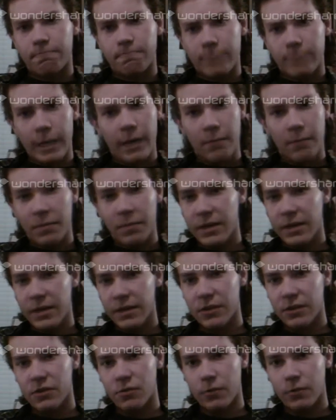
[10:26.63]
yeah,
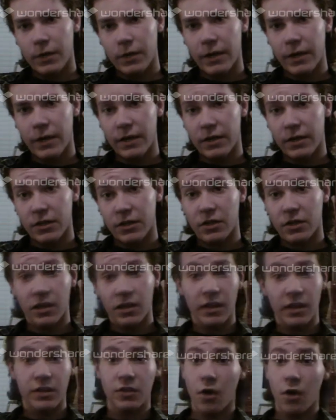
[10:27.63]
PS3,
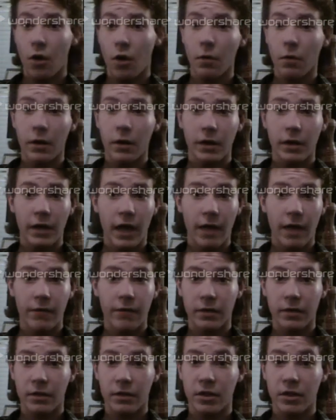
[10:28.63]
it's already
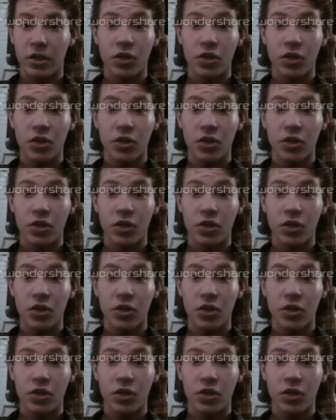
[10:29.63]
having